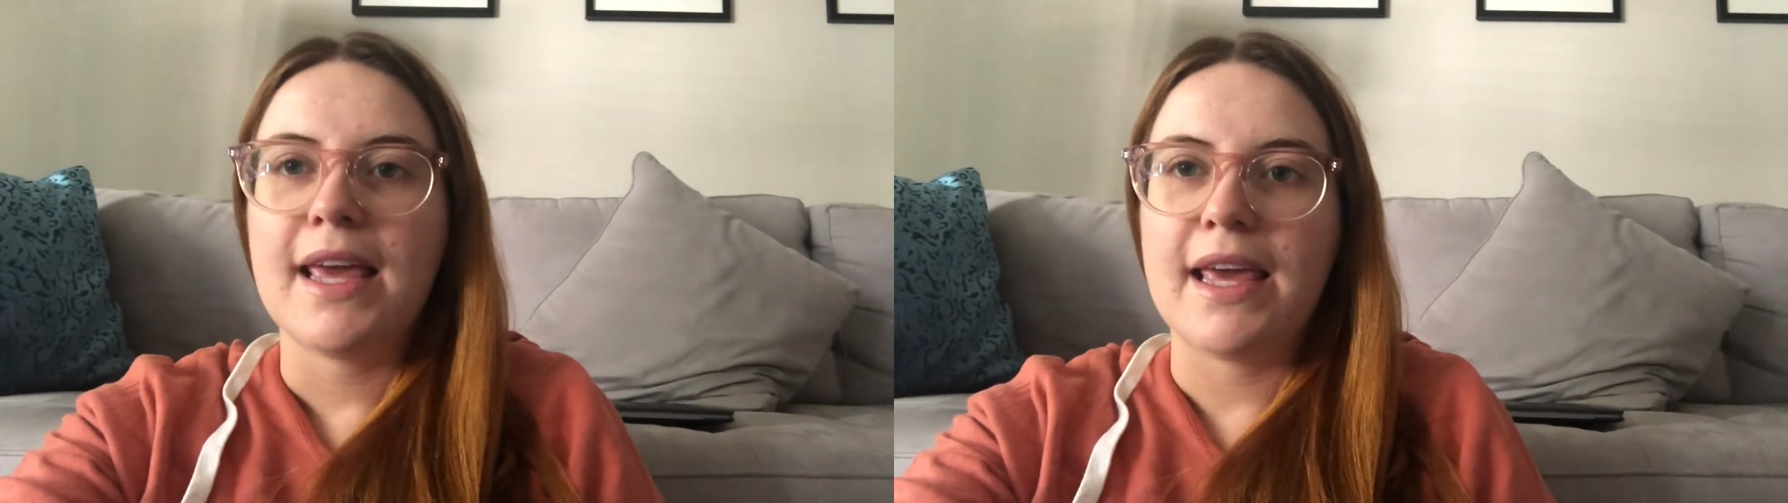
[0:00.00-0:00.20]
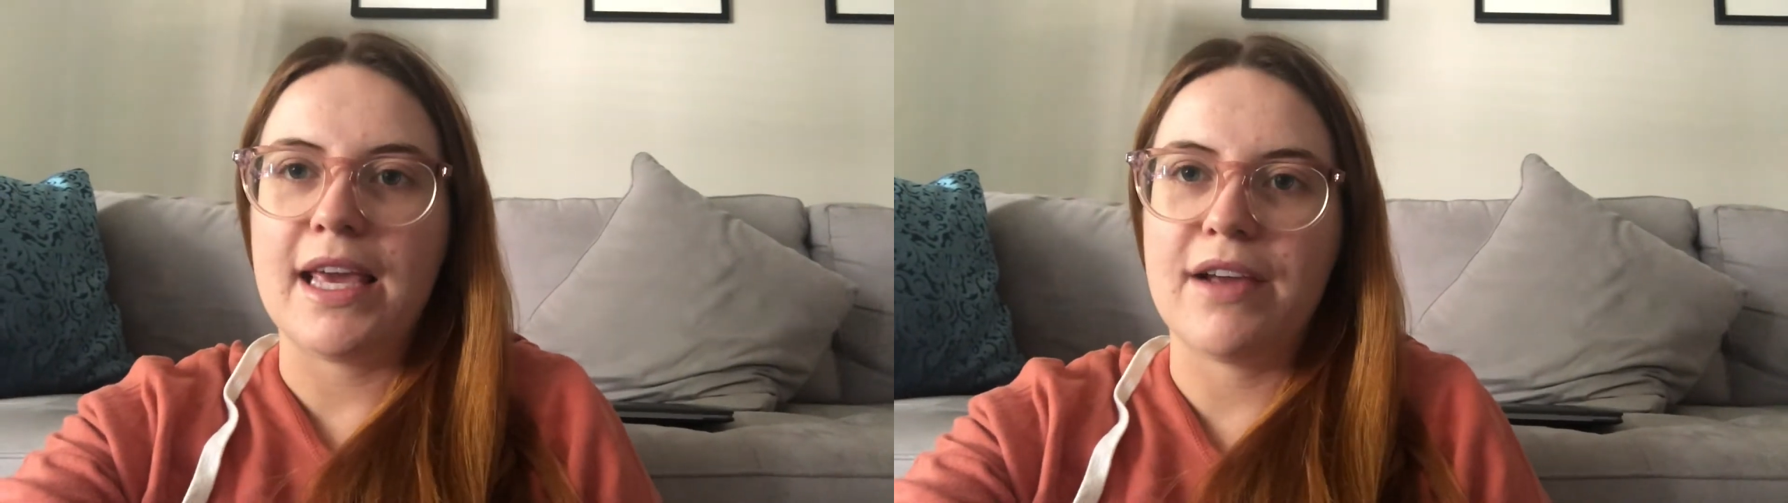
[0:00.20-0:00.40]

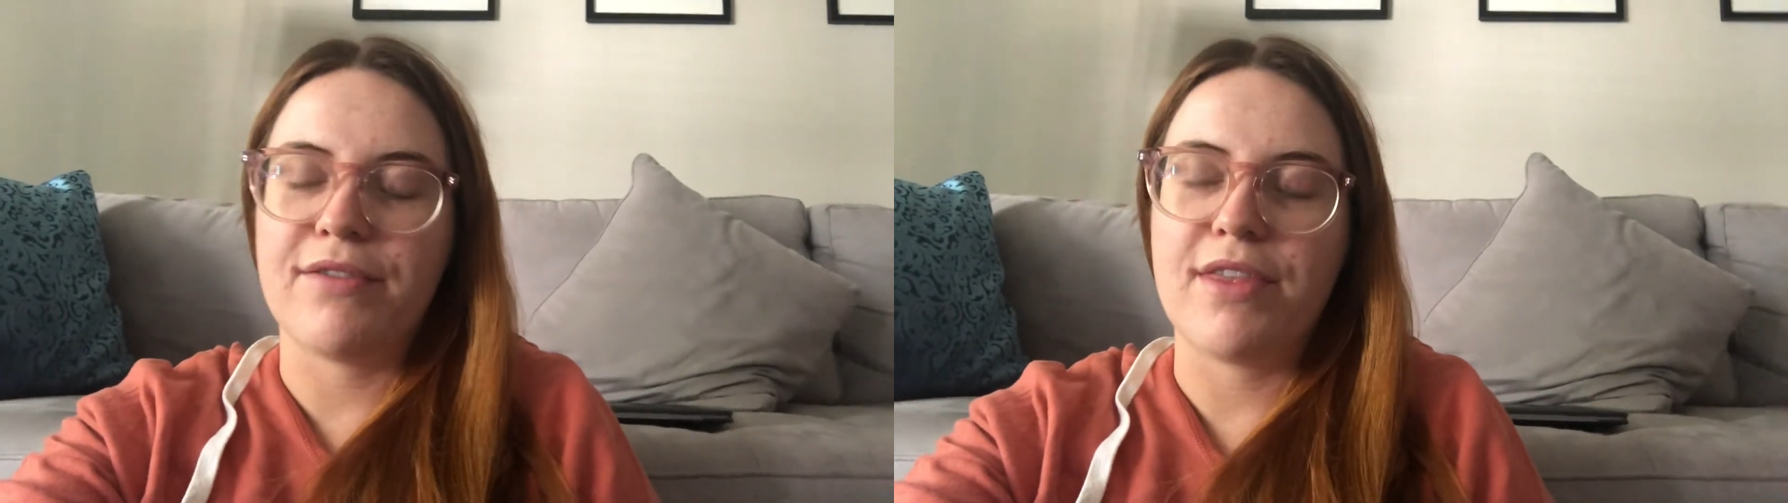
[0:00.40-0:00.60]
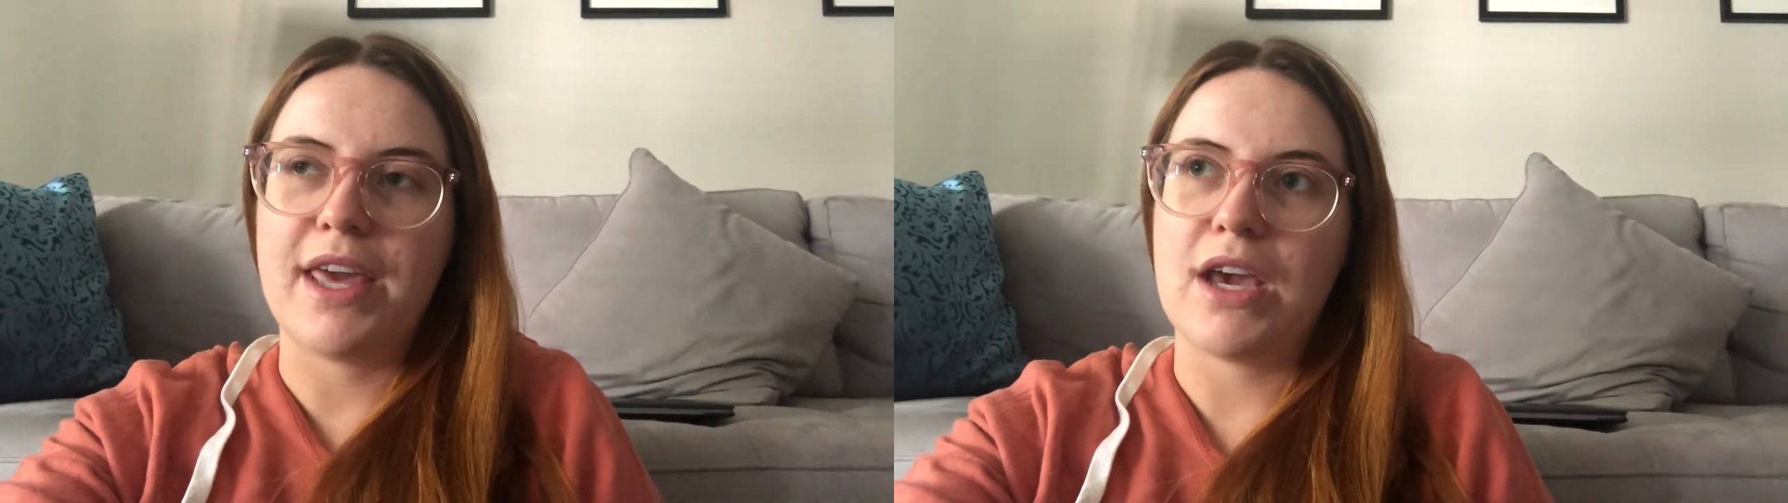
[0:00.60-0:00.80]
If
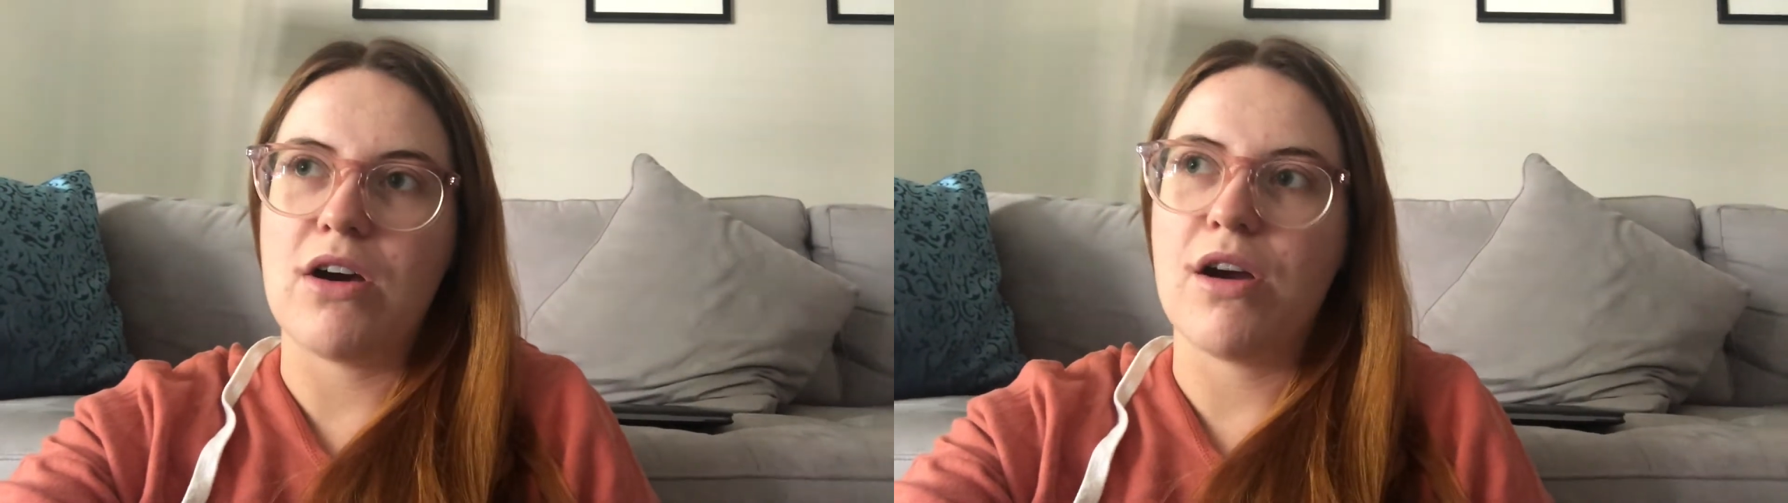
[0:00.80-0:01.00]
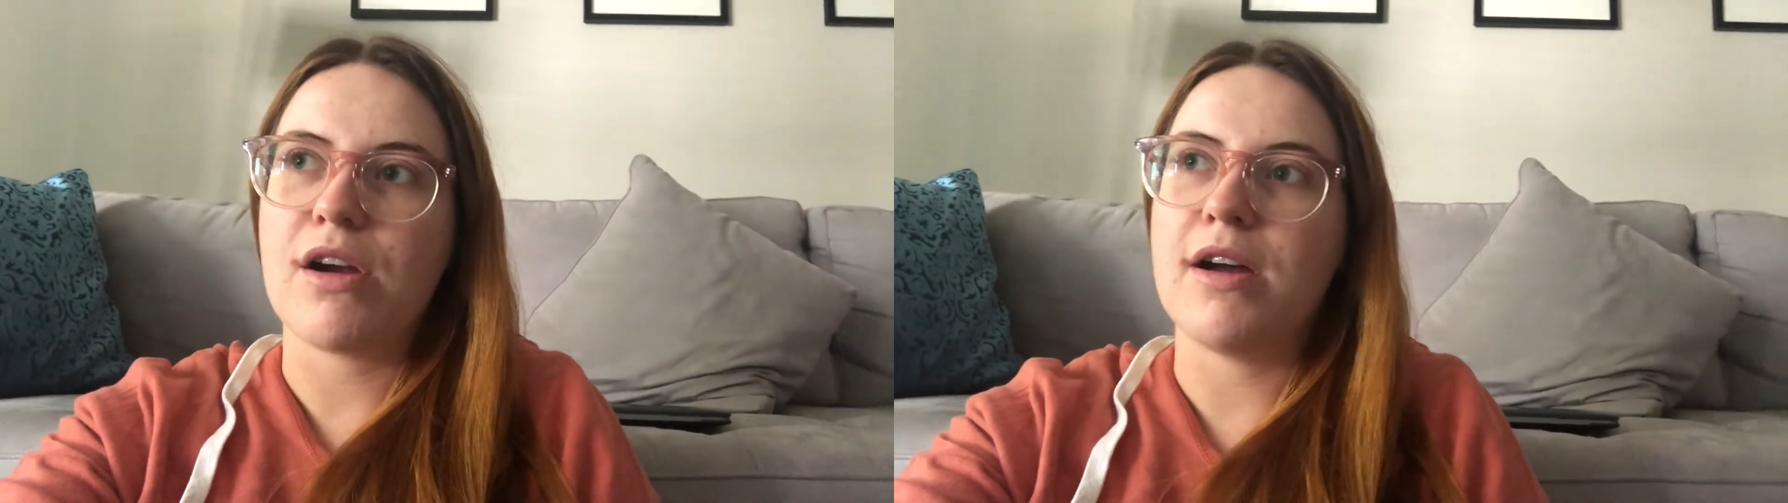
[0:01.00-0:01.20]
they
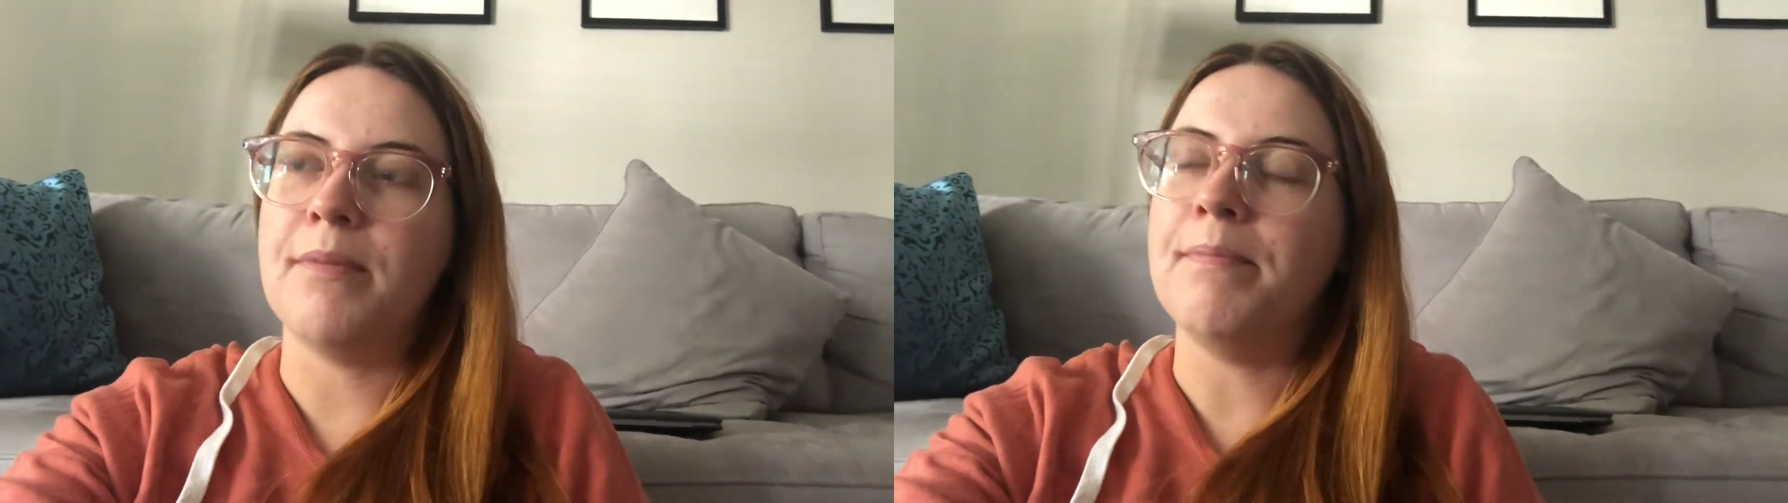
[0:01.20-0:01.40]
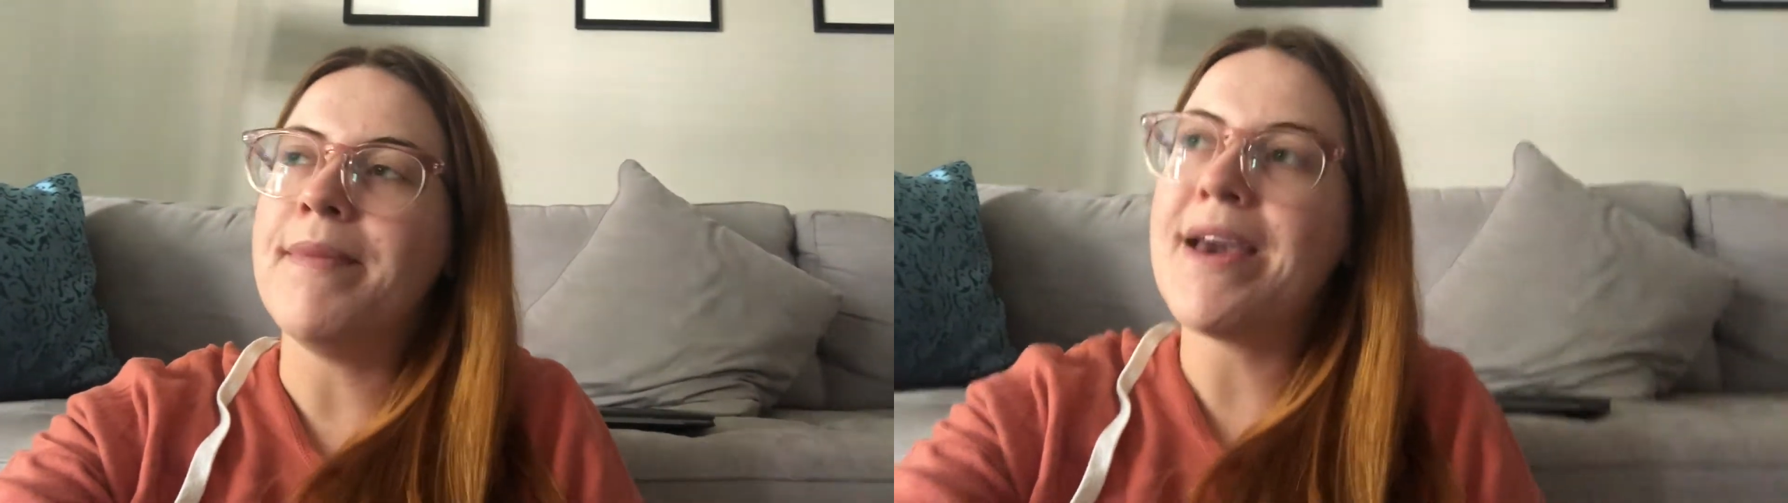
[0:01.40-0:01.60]
are a
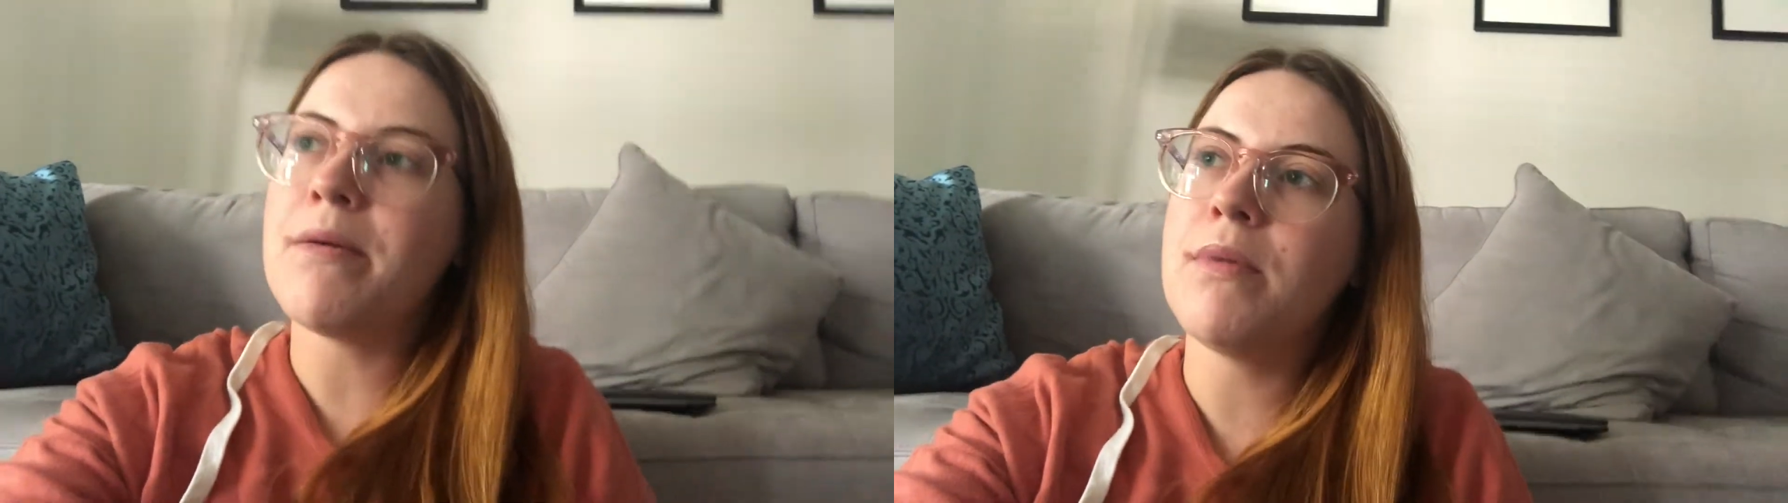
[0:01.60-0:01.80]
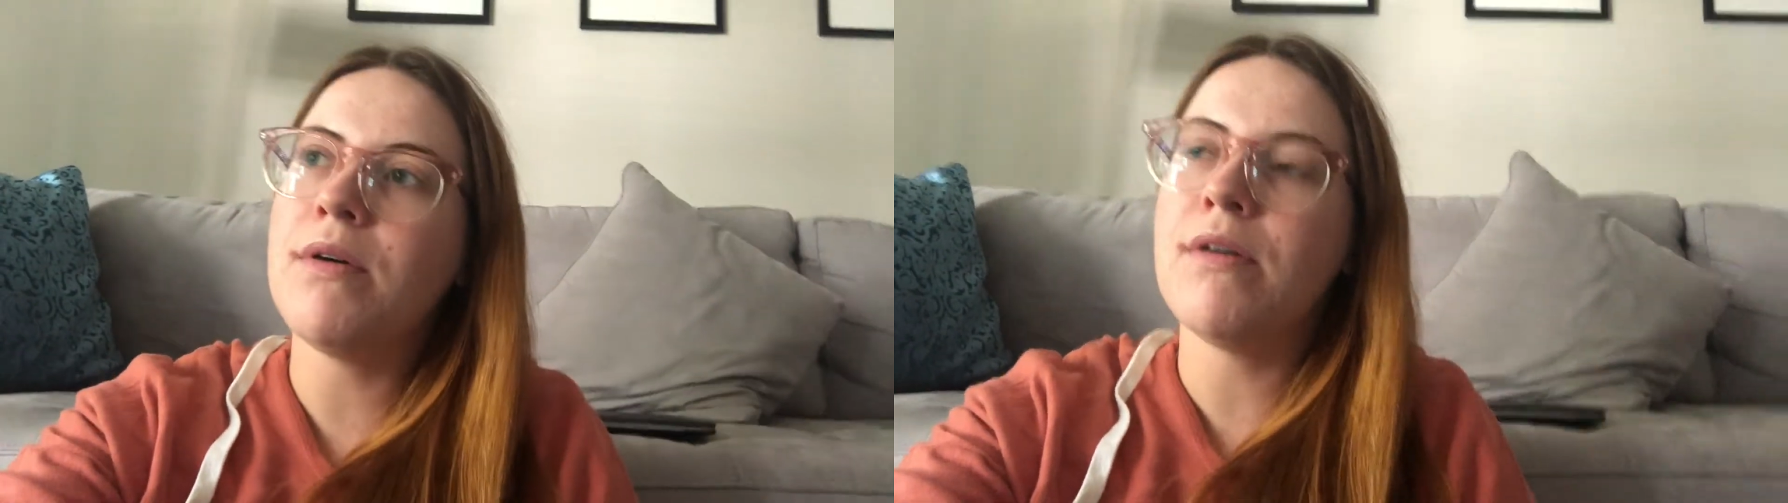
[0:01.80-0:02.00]

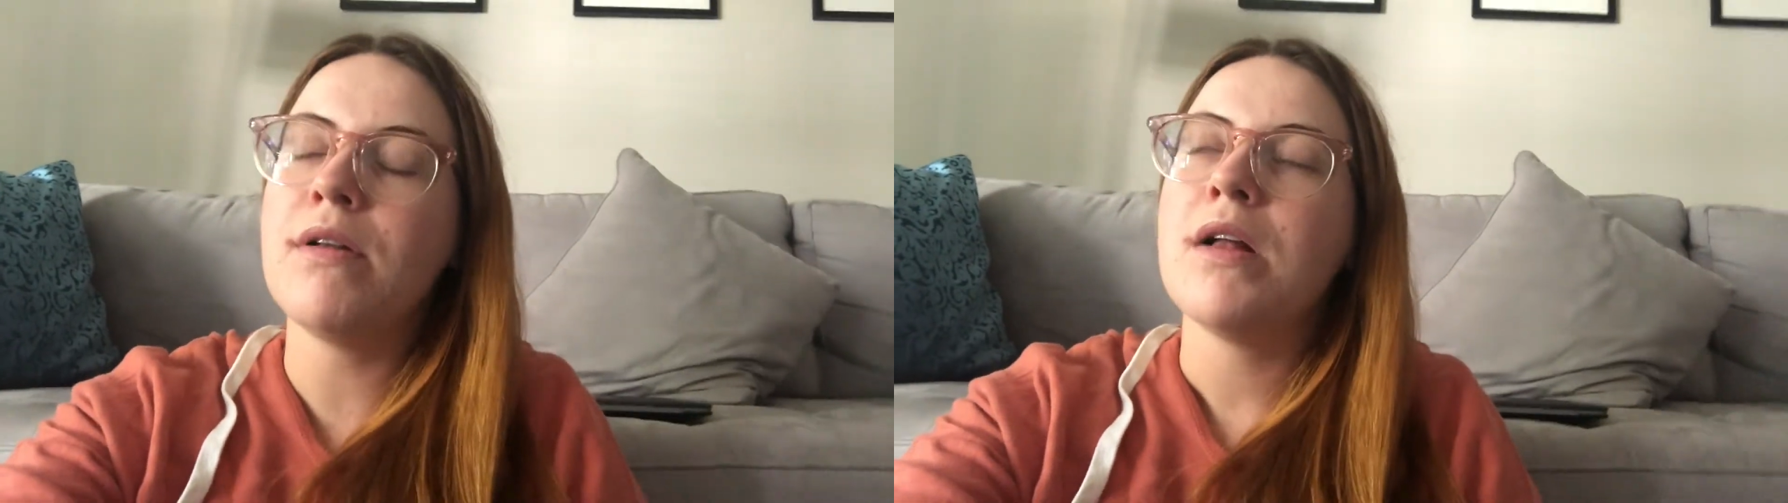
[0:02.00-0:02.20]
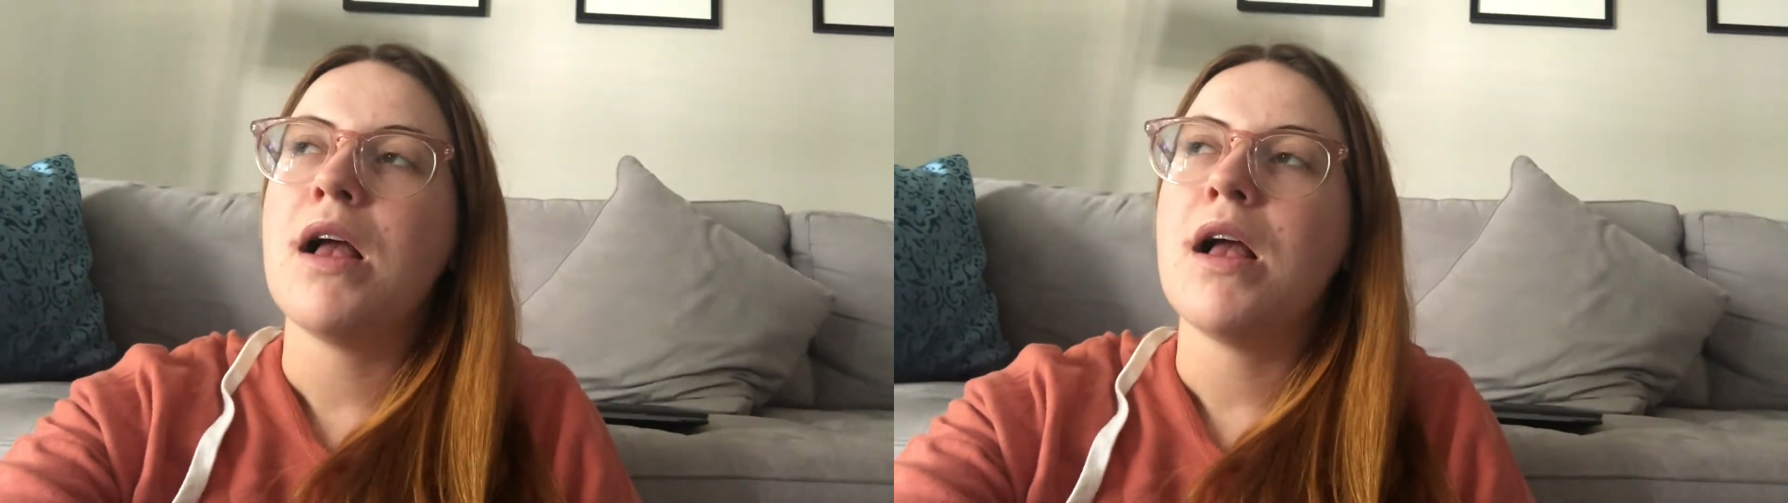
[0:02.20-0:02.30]
mammal,